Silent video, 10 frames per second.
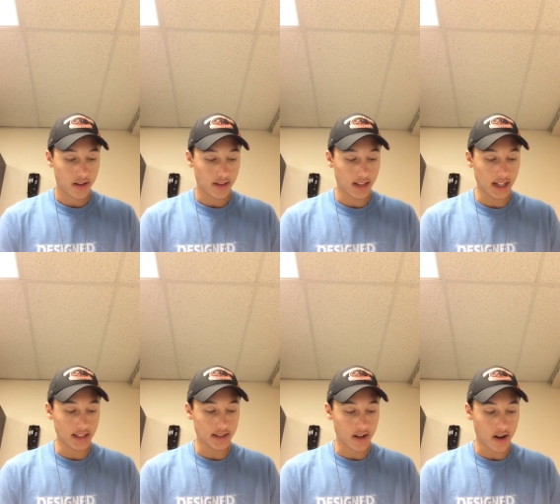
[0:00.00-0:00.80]

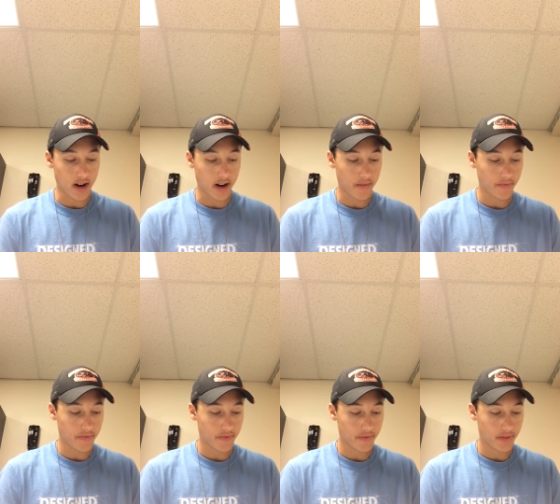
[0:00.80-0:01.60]
There are
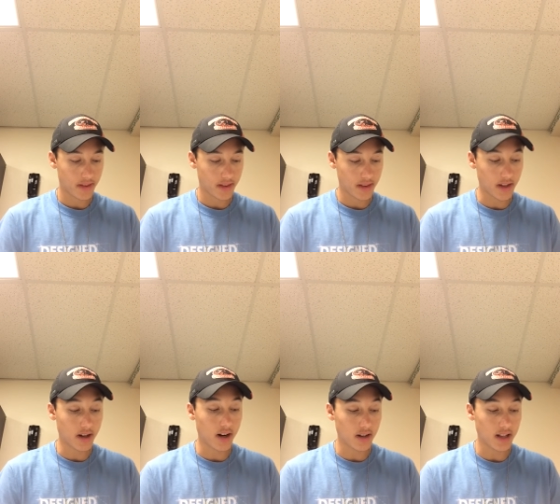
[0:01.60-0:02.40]

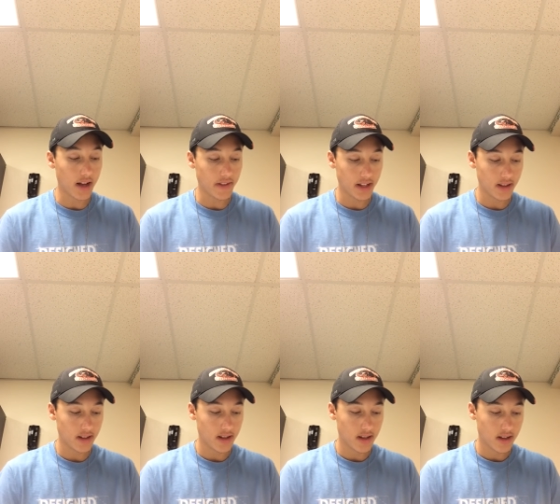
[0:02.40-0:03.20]
11
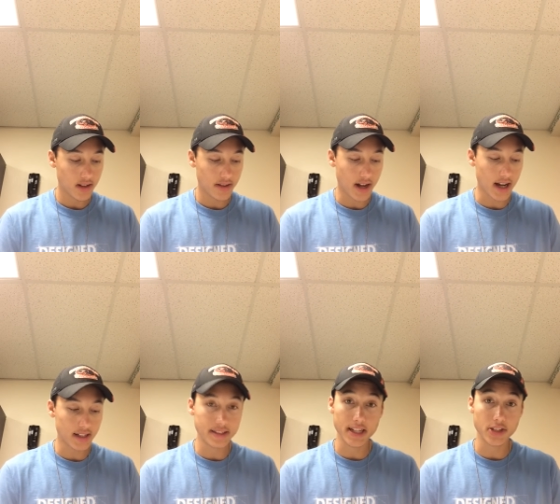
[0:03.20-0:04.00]

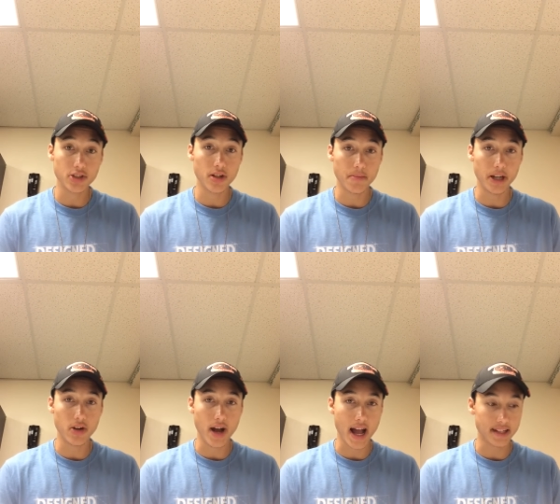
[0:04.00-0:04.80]
non-essential
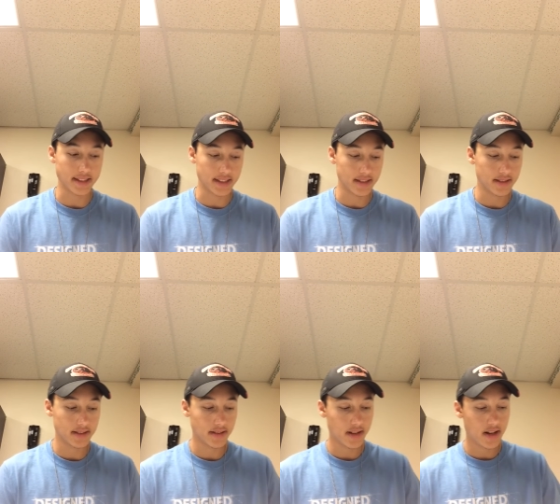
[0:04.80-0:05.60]
amino acids.